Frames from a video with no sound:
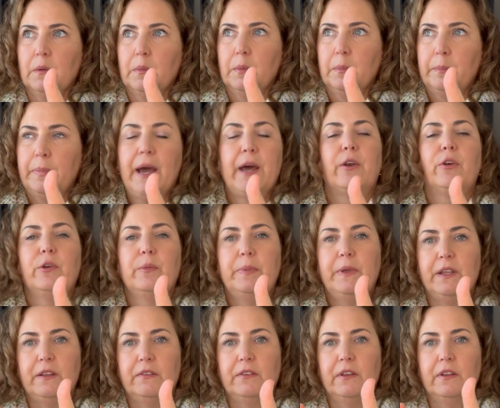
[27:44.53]
pattern
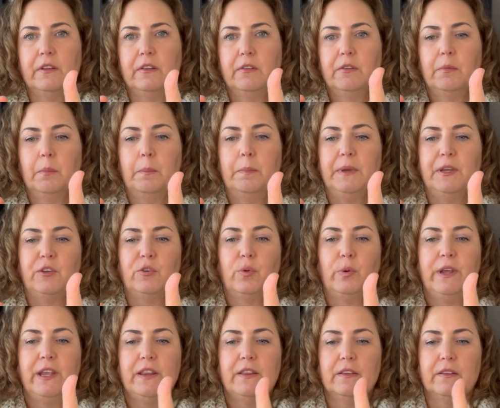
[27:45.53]
pieces
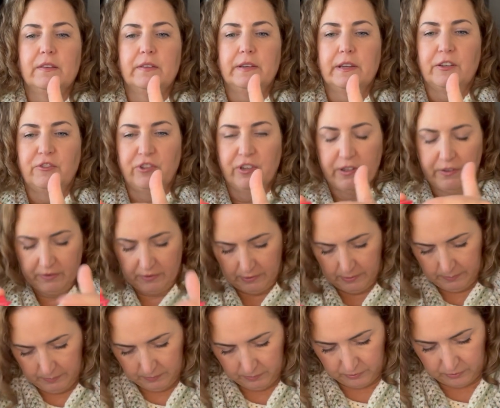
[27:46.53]
between the stitches.
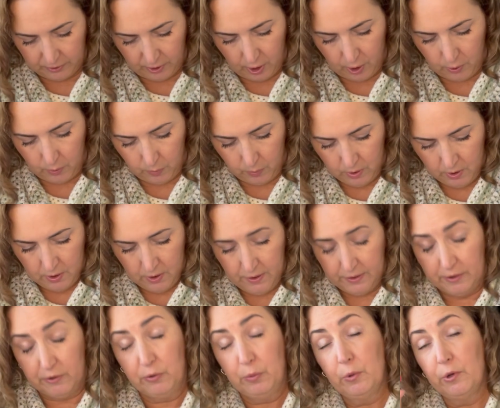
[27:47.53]
So
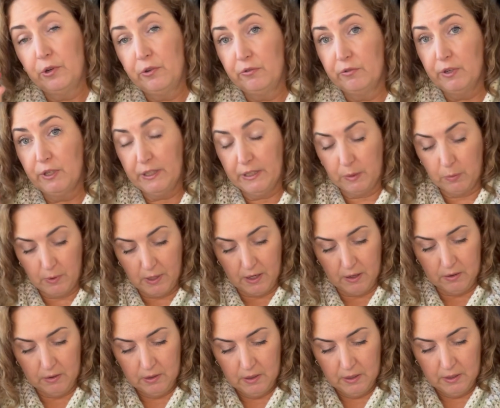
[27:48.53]
this worked really
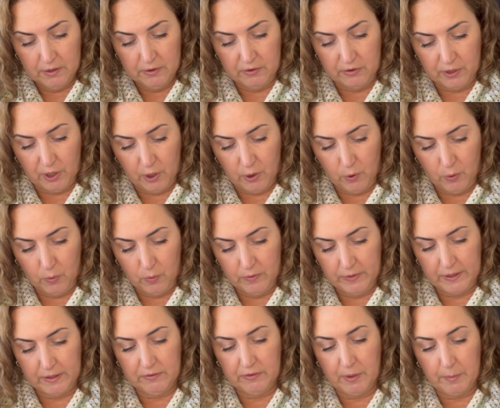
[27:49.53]
well. So
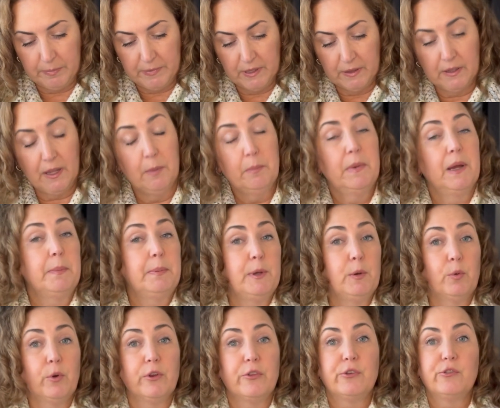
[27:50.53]
that's something that might be
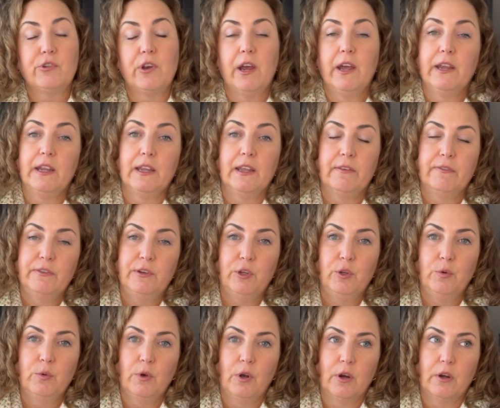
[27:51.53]
worth trying if
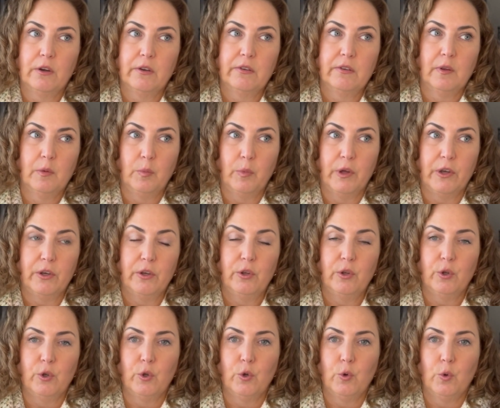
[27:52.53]
you are someone
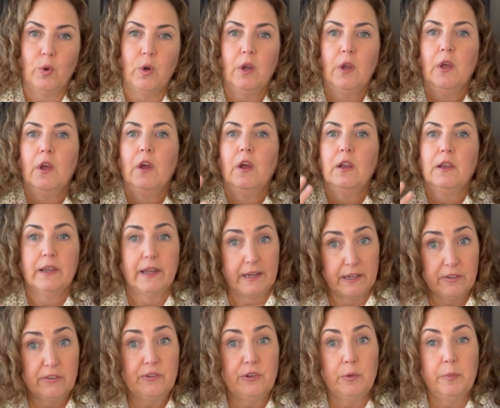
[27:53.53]
who
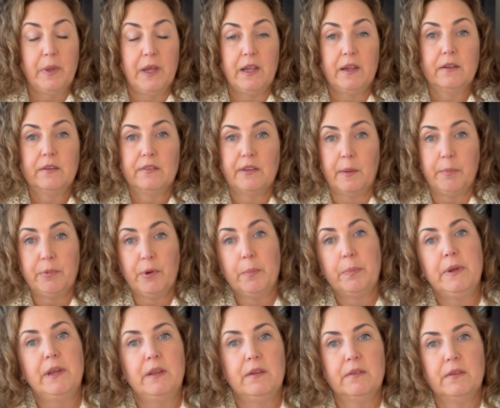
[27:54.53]
likes to make separate
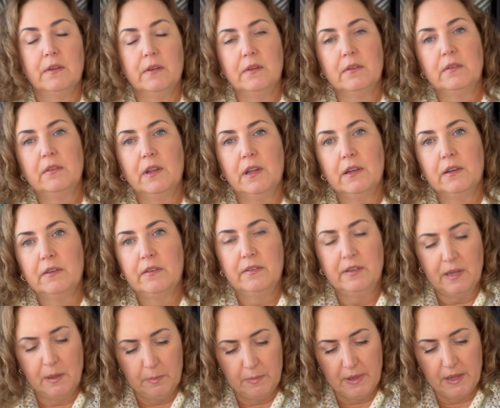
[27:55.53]
pieces and
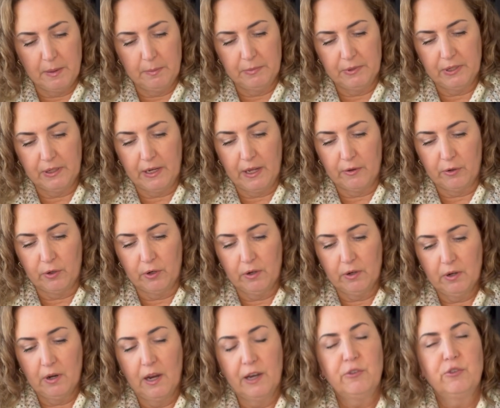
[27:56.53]
seam them together.
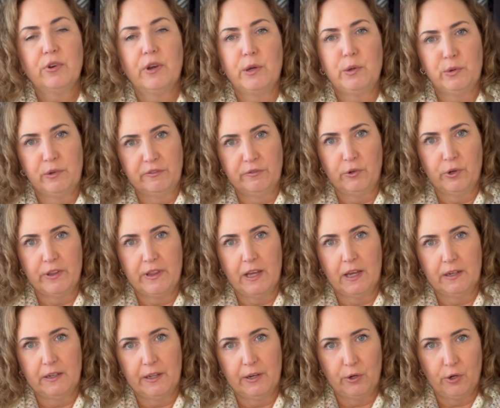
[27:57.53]
I try to avoid
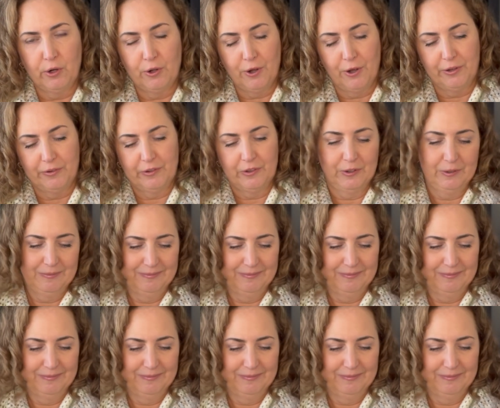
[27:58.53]
that at all cost.